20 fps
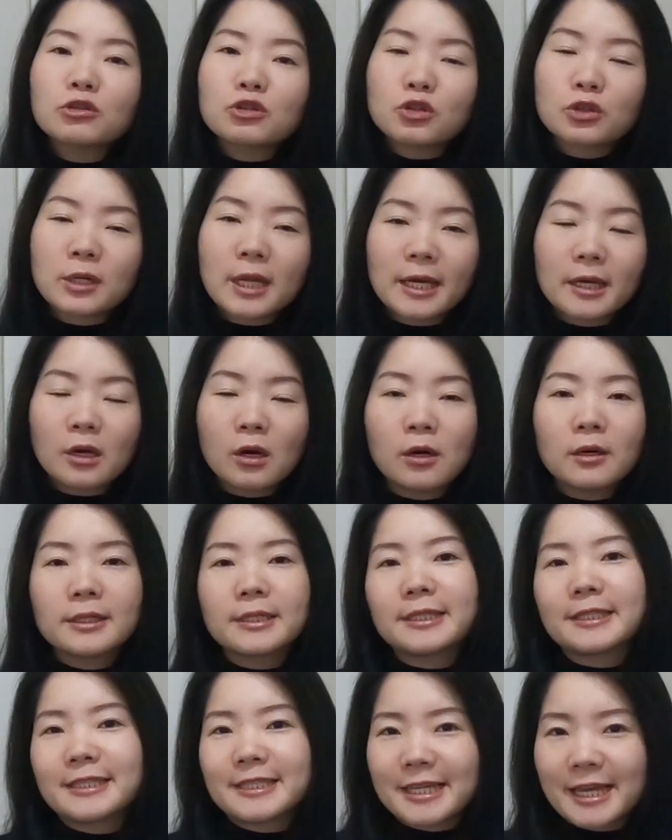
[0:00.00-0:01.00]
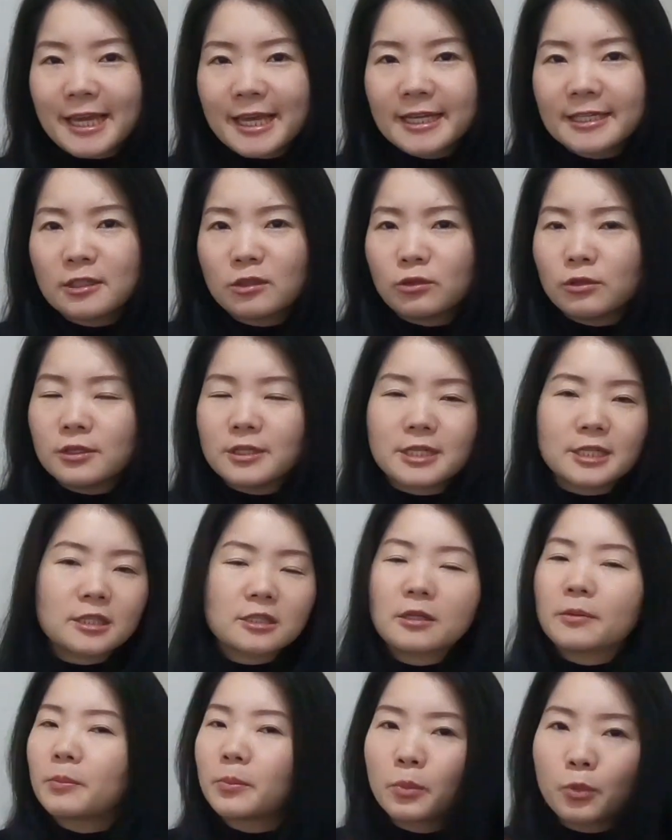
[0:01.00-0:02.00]
should I call it a date or just
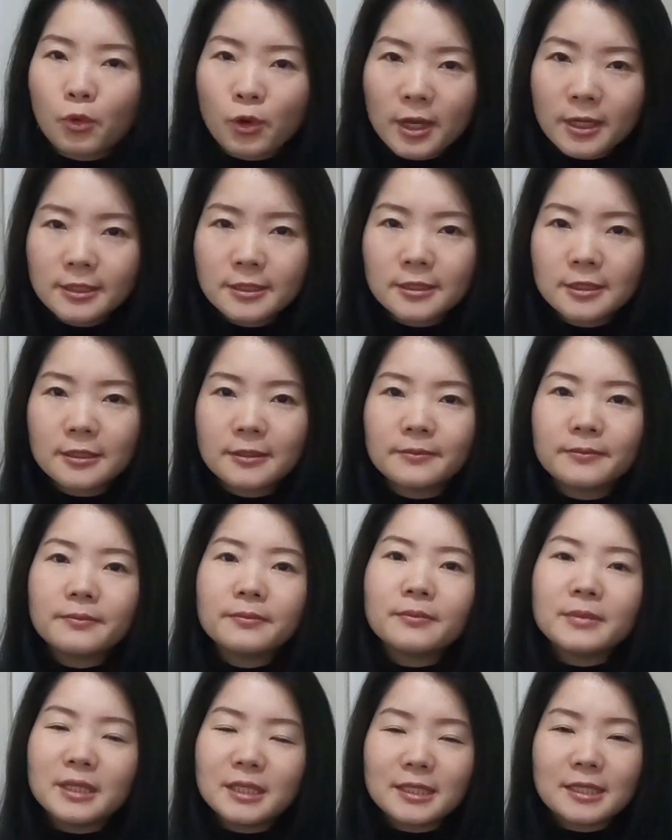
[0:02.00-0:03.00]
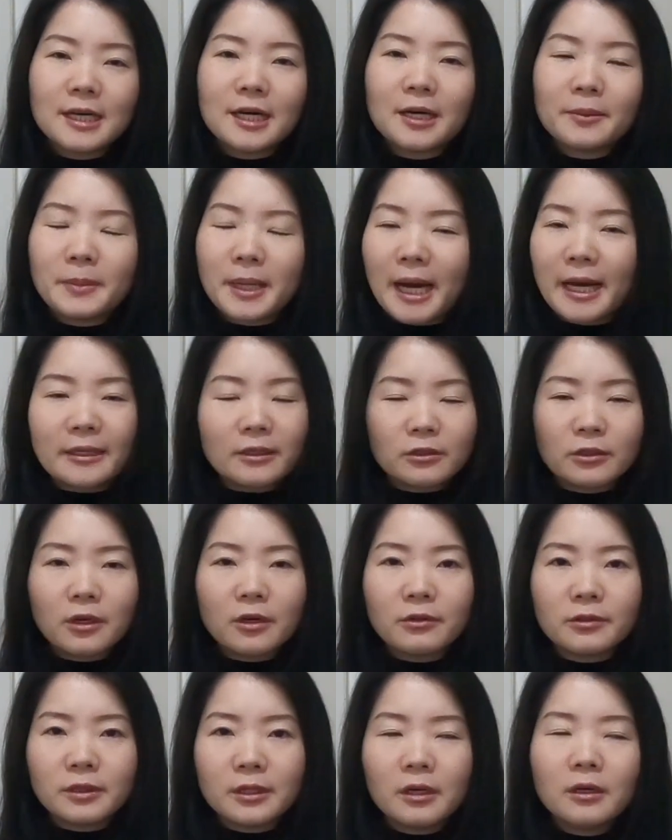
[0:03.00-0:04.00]
some random meetup? I don't
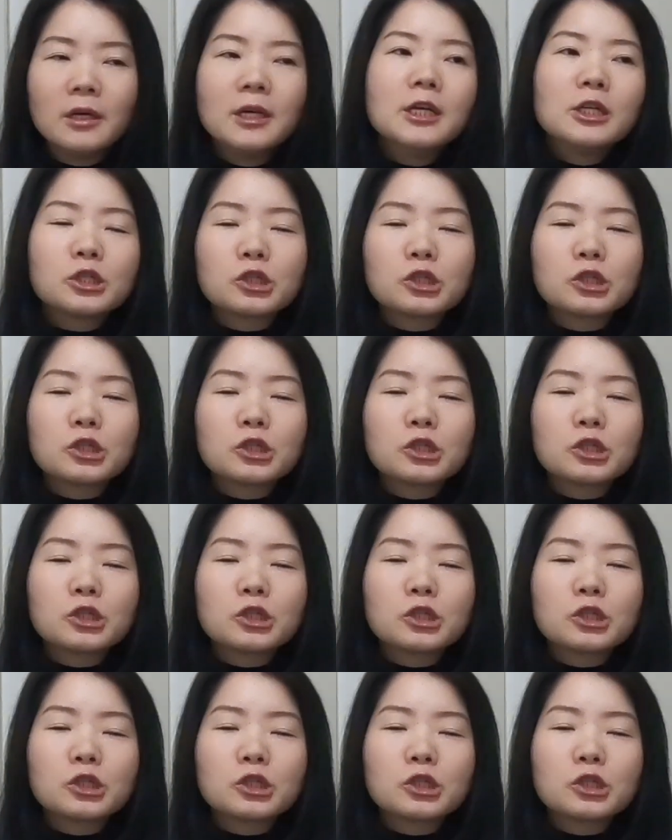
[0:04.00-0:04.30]
know, you know.